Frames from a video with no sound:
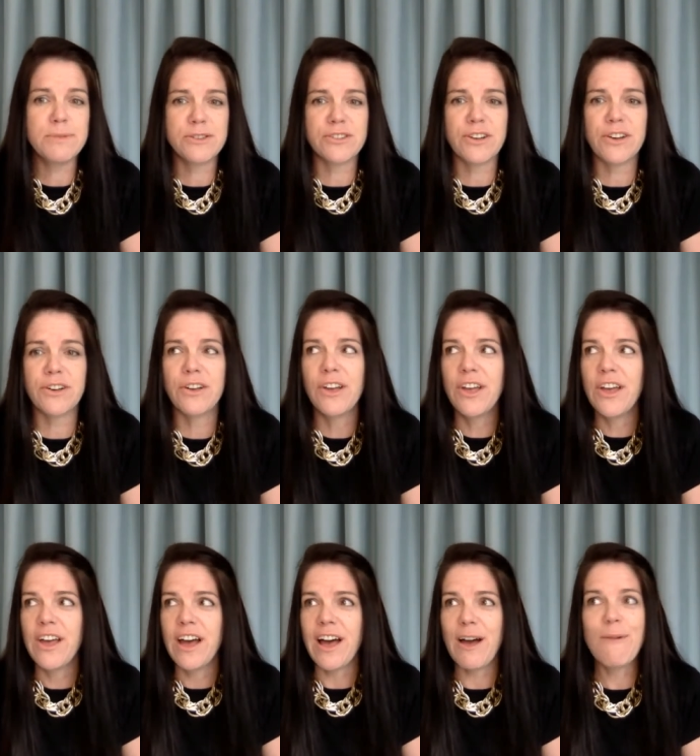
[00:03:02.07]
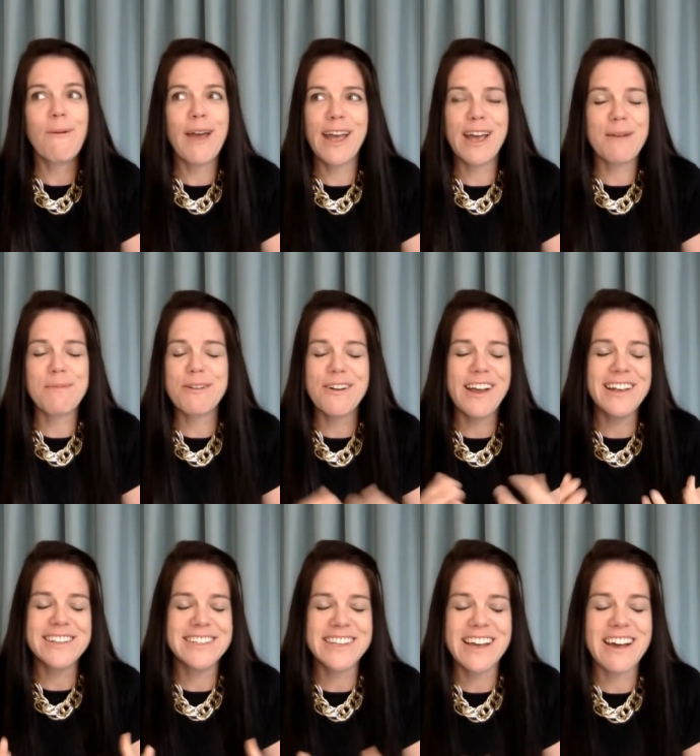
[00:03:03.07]
So I wake up
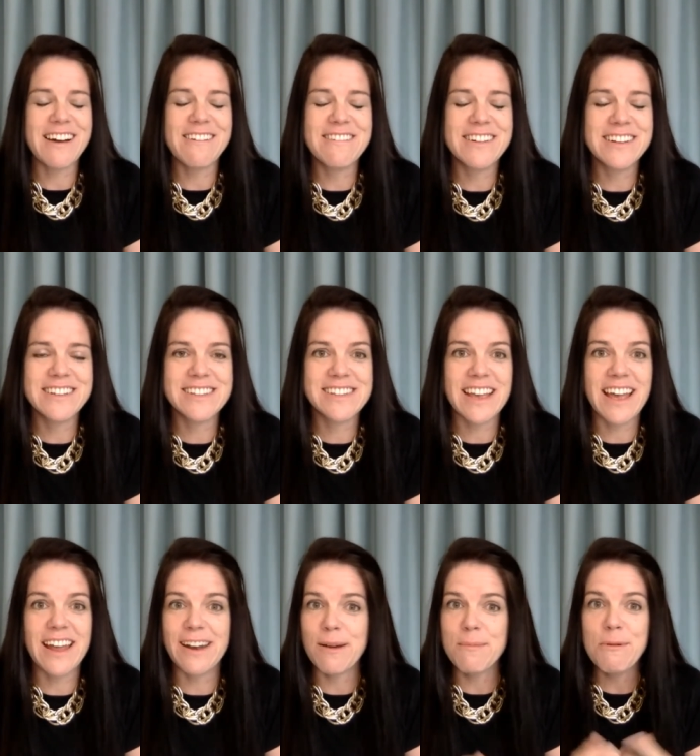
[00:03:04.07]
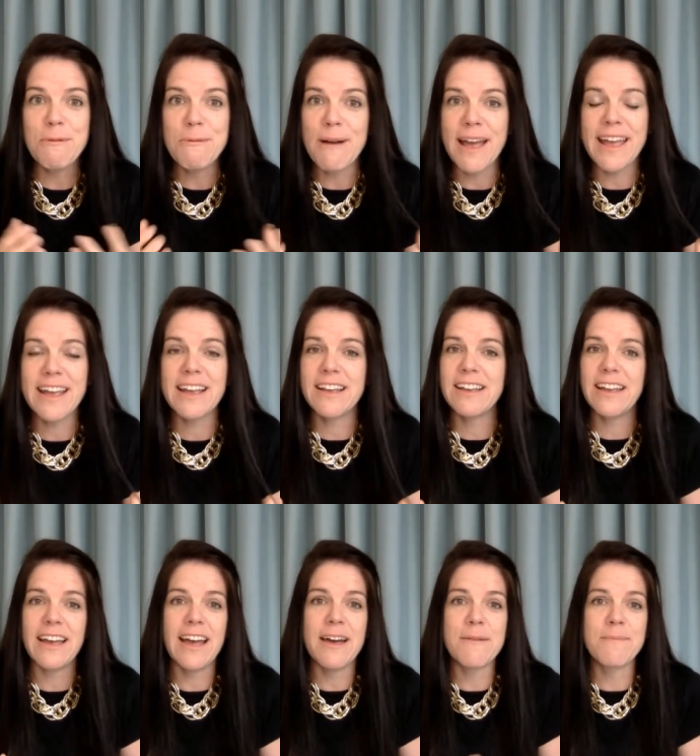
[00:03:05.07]
crazy hours and I'm awake.
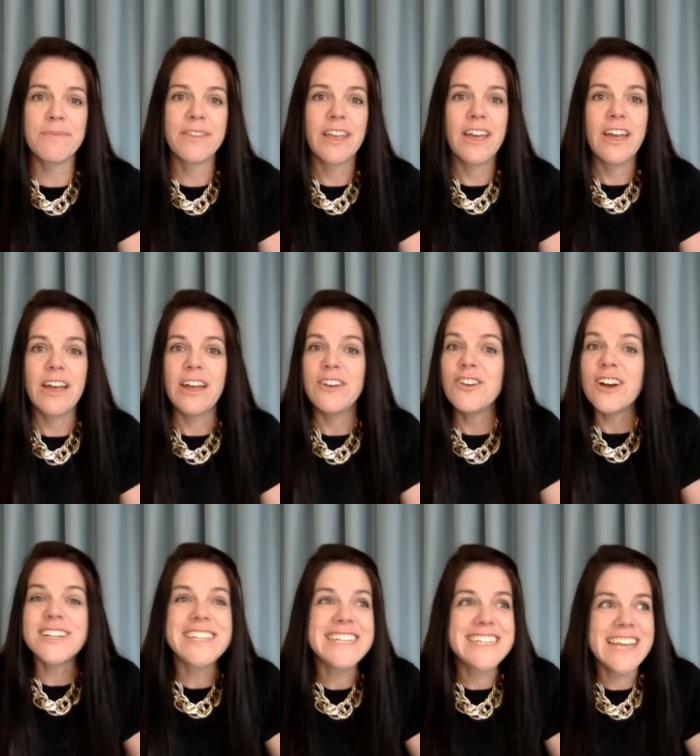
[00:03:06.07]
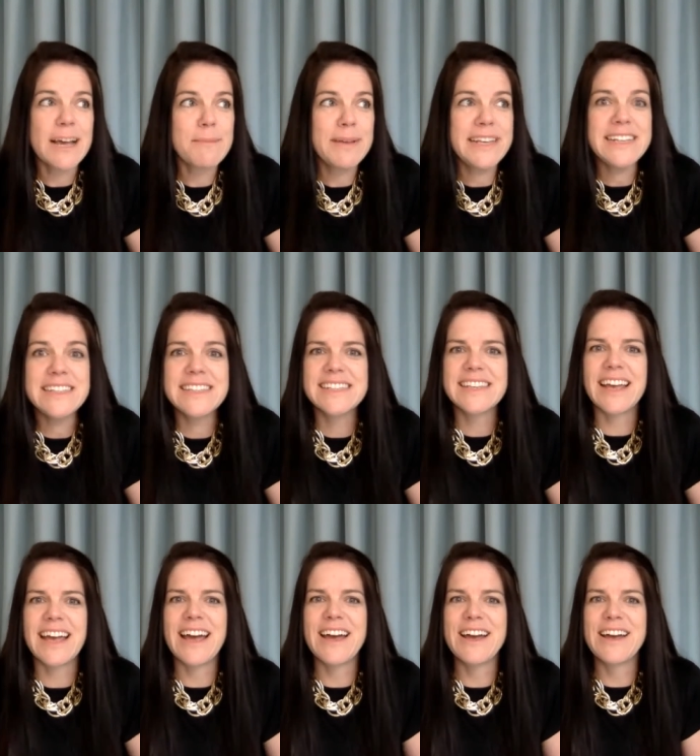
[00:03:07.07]
Um, nutty tummies.
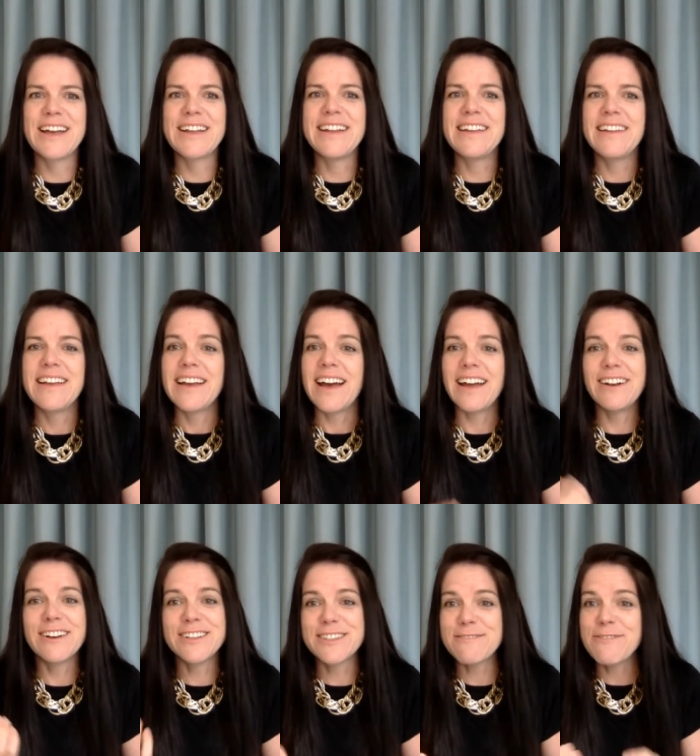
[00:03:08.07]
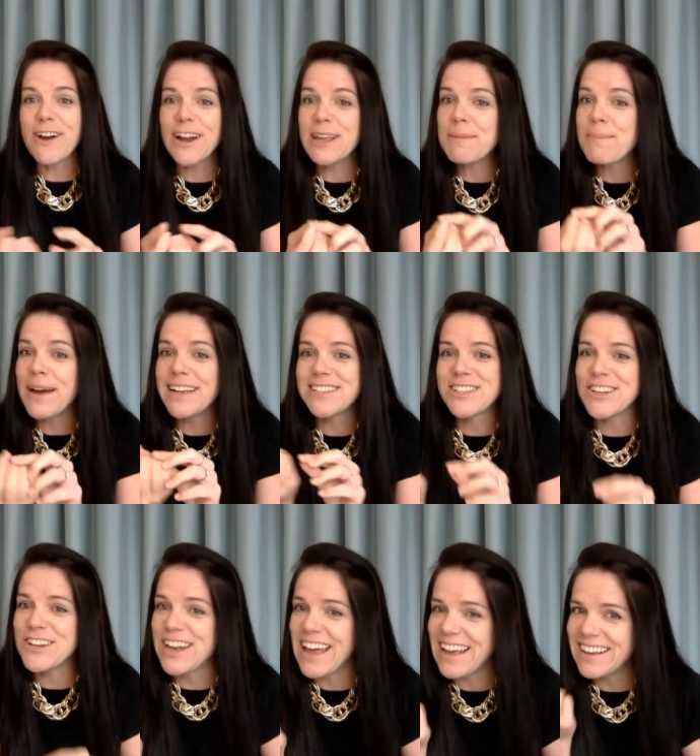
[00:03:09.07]
Uh, I know Stefanie bites
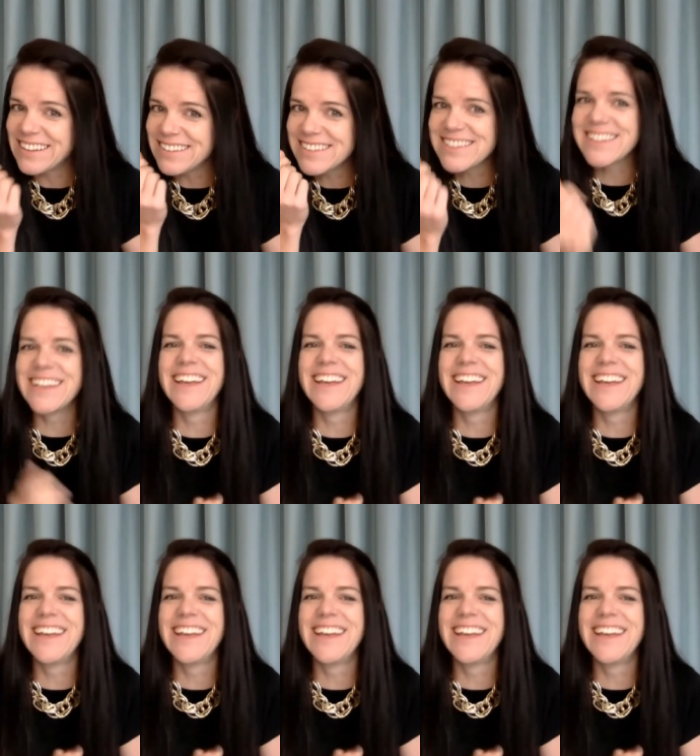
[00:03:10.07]
her nails.